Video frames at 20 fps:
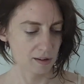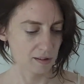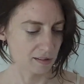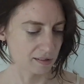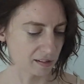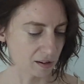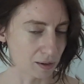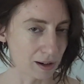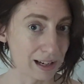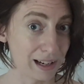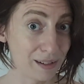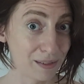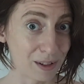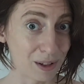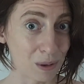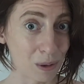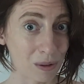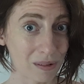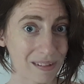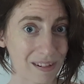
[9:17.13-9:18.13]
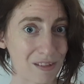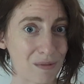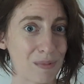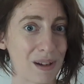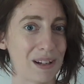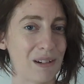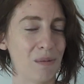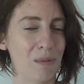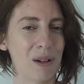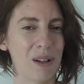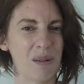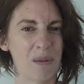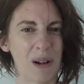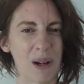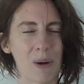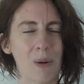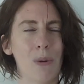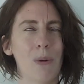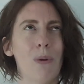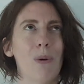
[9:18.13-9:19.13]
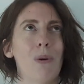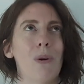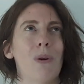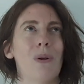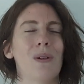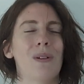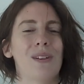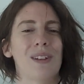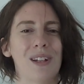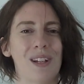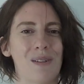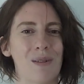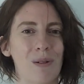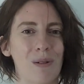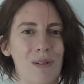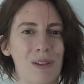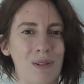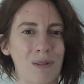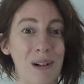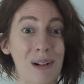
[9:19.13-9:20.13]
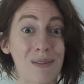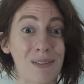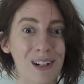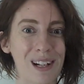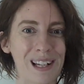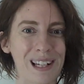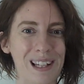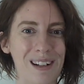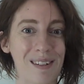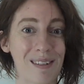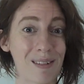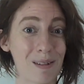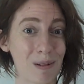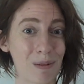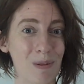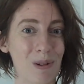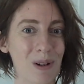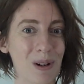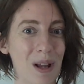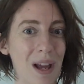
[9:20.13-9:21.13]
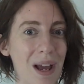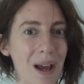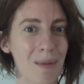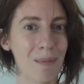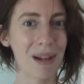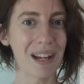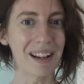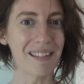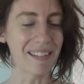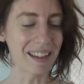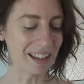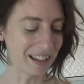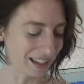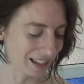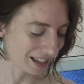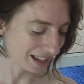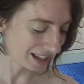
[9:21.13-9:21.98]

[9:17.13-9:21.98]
So I love an octave pedal, by the way. Oh, then you've got 3 violins, not 1. Amazing.